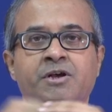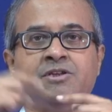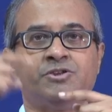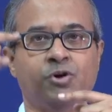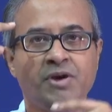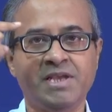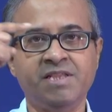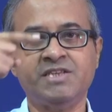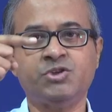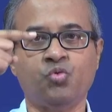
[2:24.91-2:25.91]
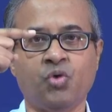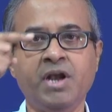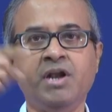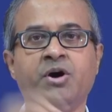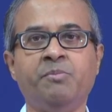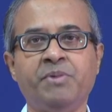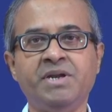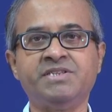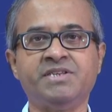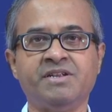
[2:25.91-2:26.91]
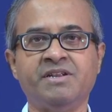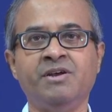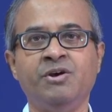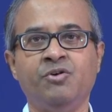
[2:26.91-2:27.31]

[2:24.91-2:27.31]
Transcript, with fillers: So, in this one comparison